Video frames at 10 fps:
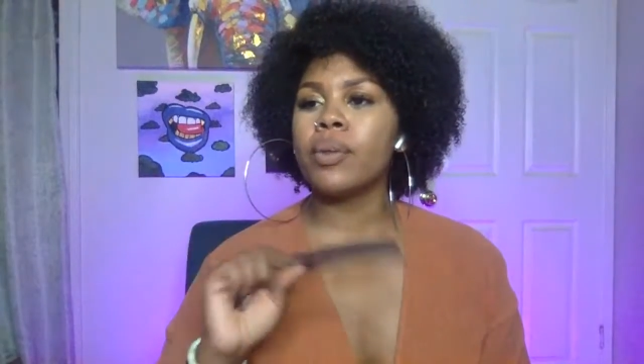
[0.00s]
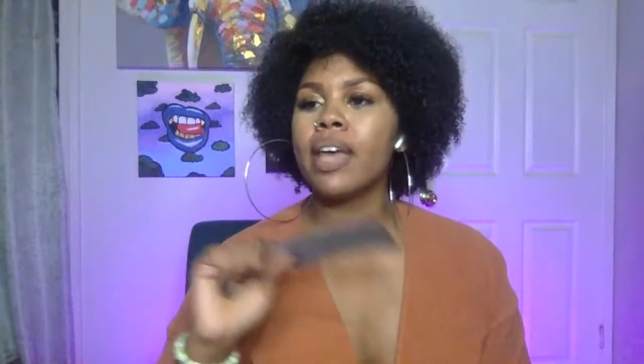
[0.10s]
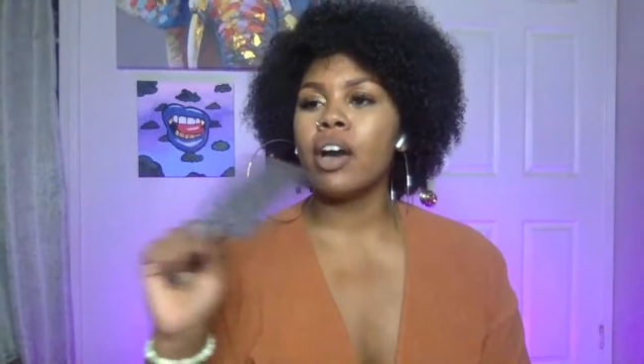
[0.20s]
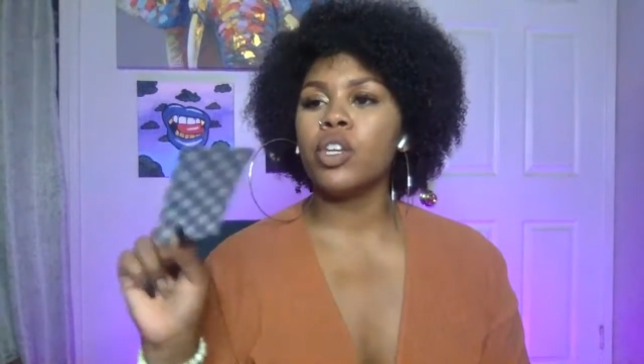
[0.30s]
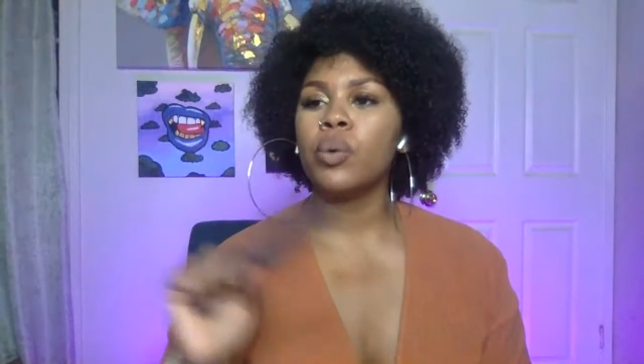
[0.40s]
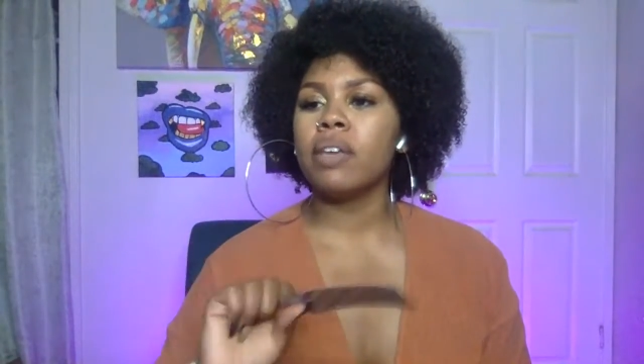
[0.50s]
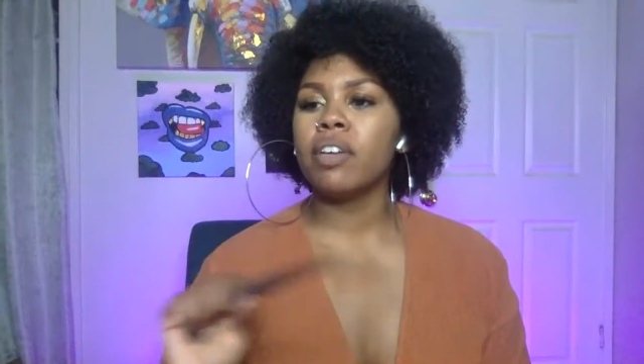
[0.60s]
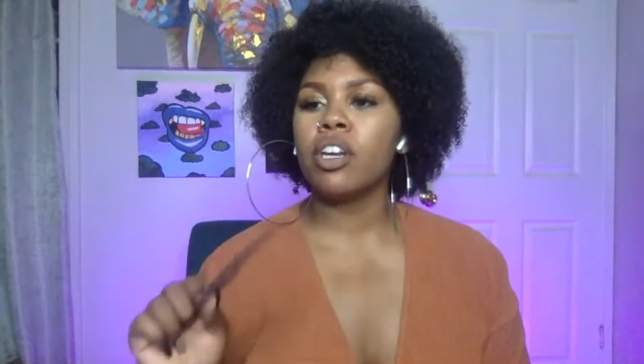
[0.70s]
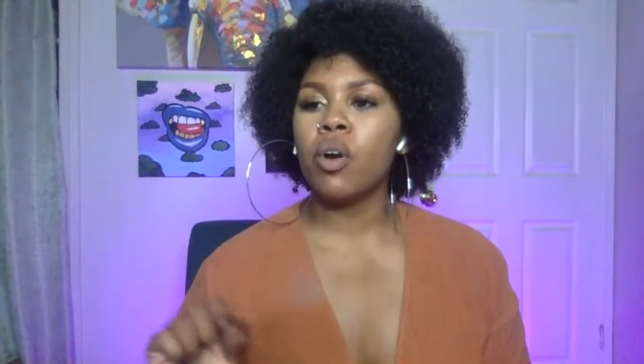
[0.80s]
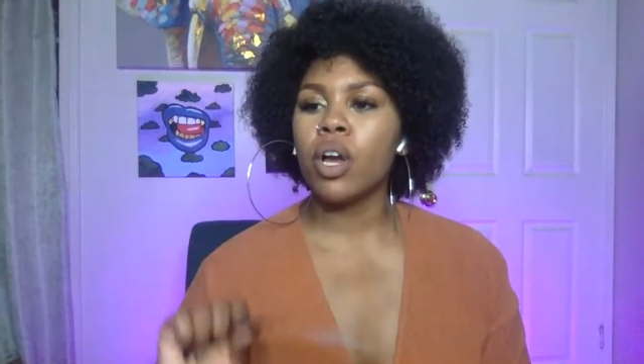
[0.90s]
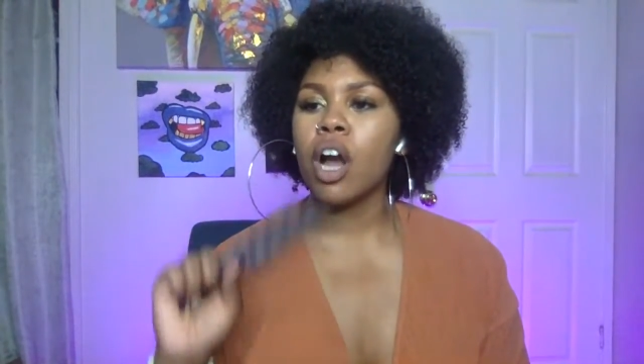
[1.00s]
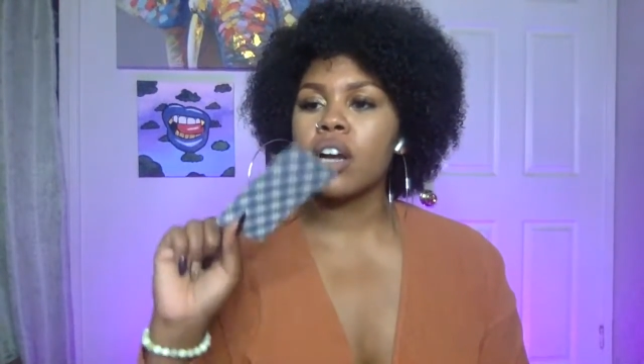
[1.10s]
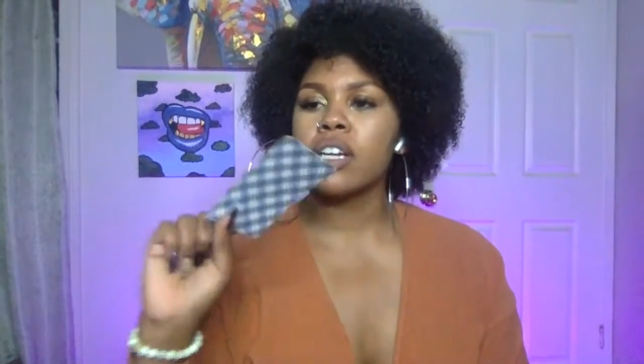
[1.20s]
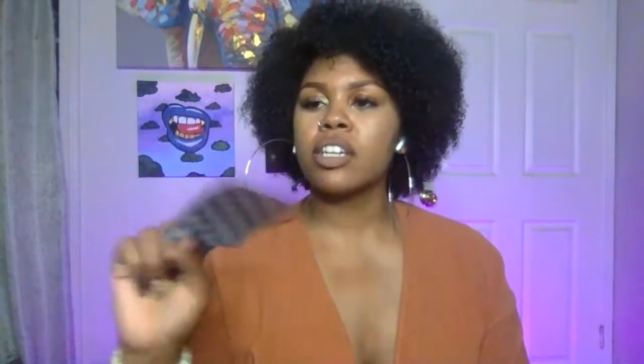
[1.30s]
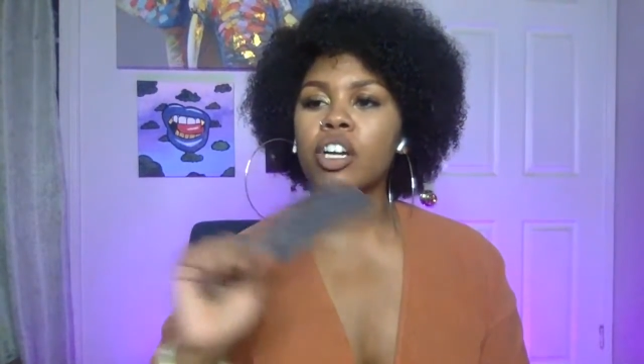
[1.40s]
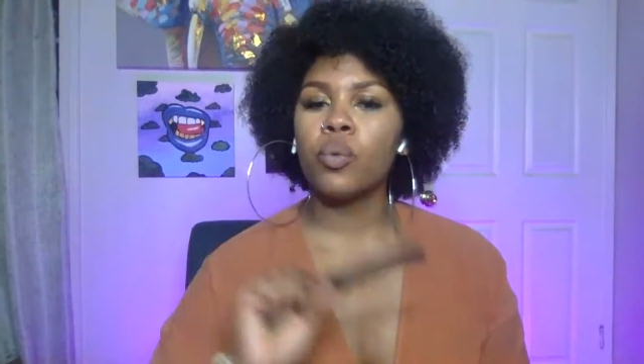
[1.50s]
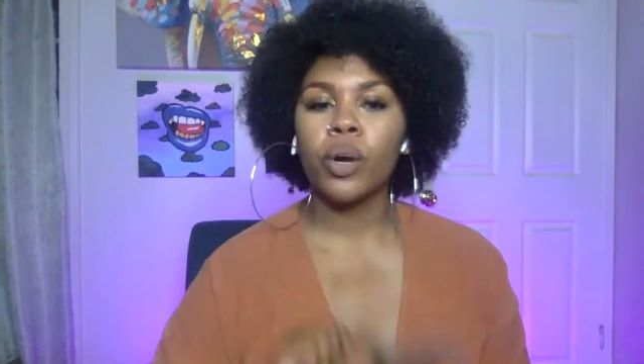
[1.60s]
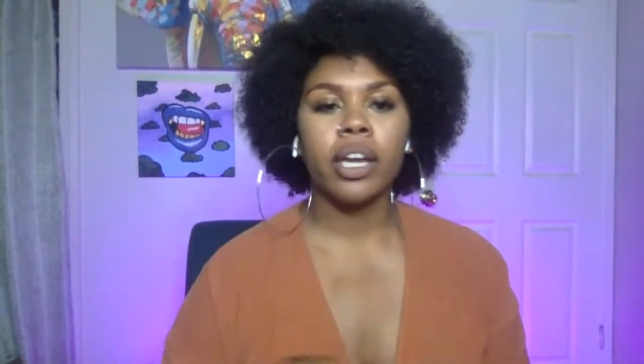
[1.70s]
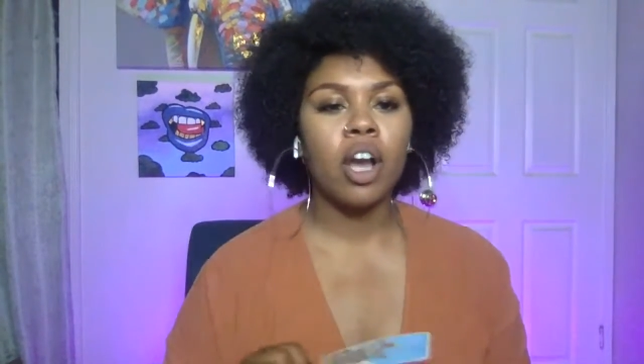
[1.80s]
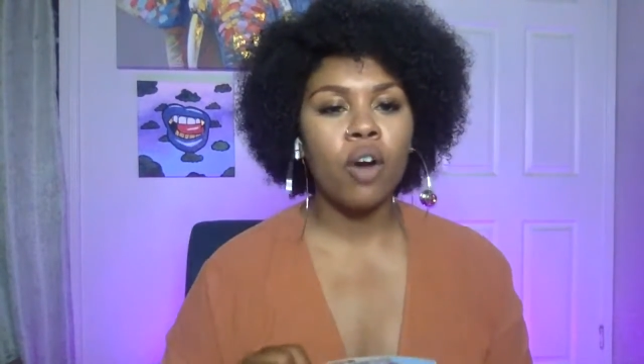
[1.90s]
without you even knowing, already started
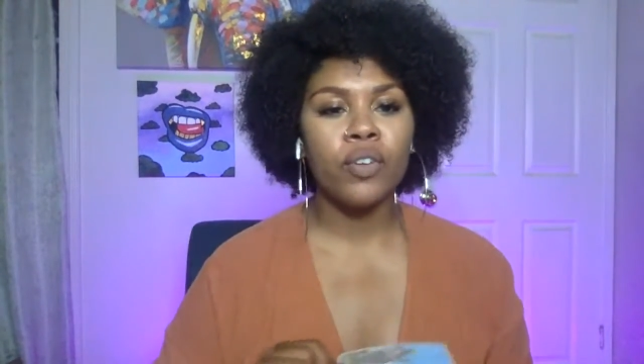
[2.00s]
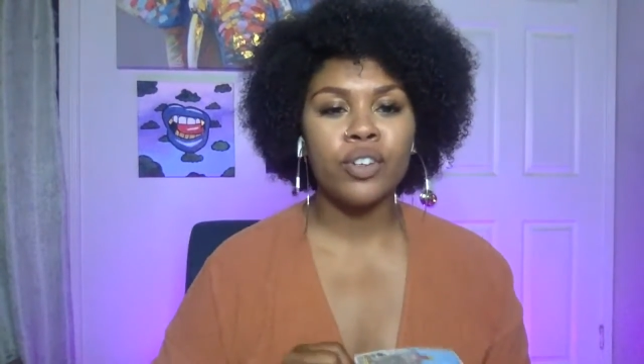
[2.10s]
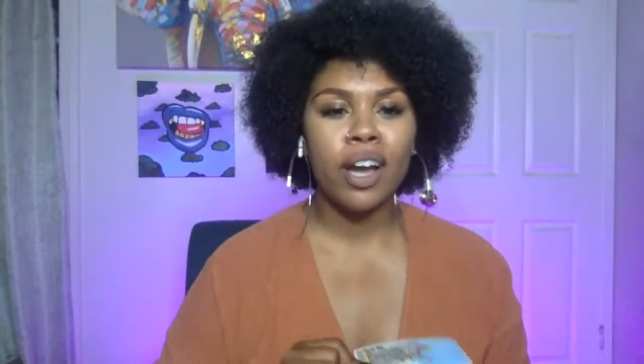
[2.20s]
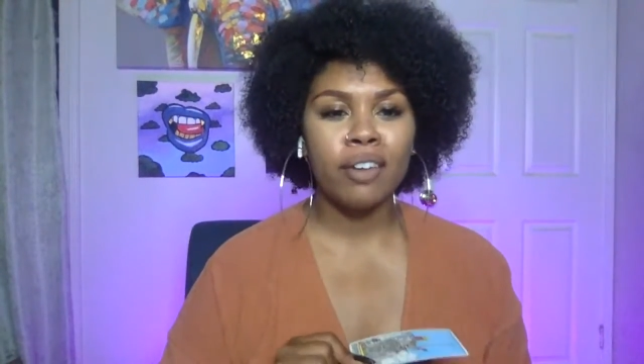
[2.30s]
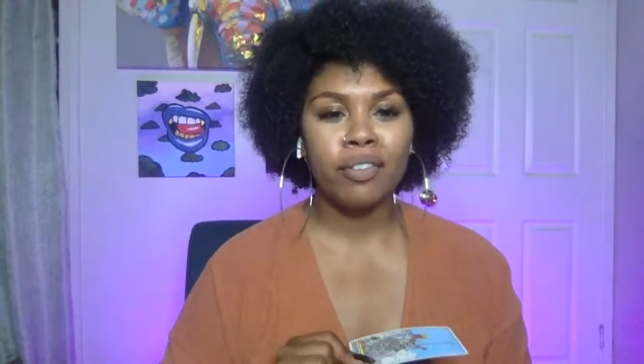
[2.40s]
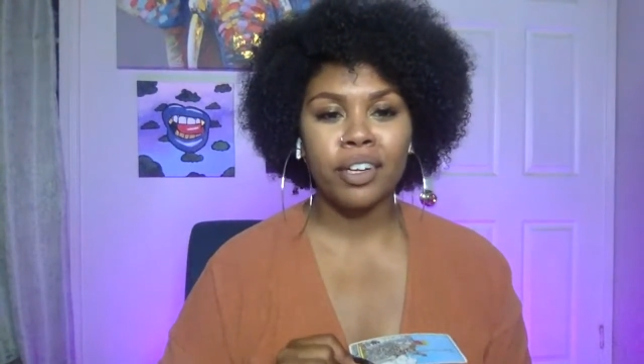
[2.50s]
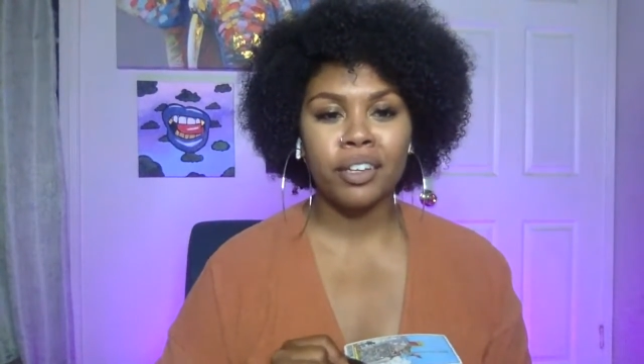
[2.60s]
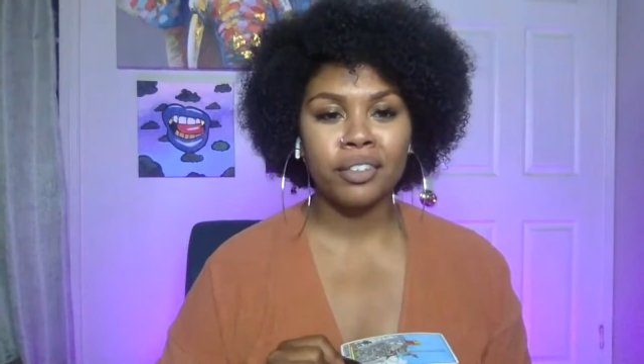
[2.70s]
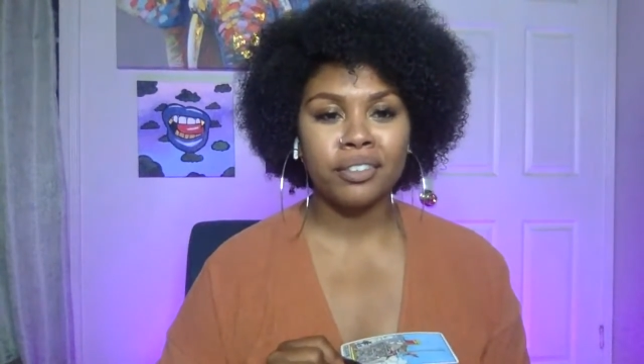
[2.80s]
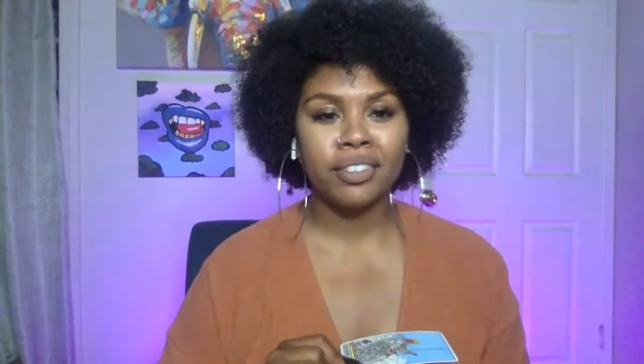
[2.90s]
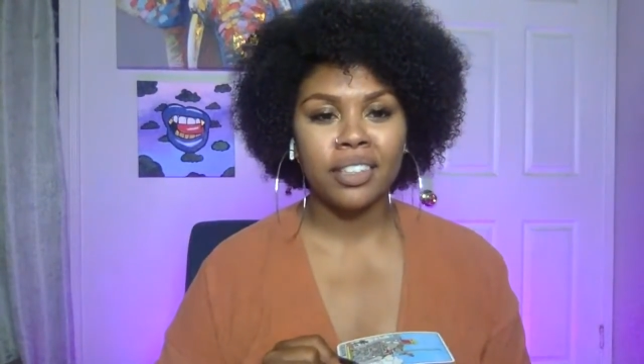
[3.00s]
working overdrive for you?